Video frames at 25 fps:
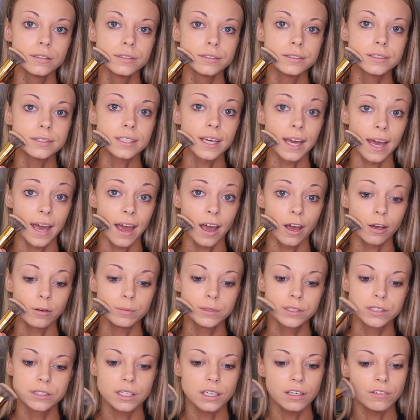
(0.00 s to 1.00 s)

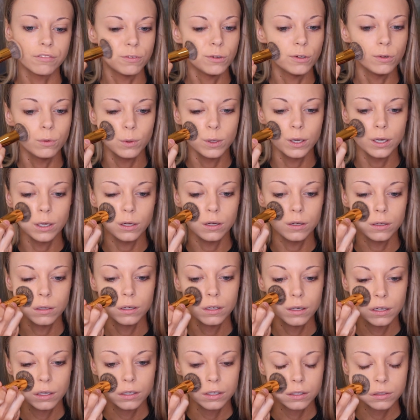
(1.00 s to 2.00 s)
scabs, if you will.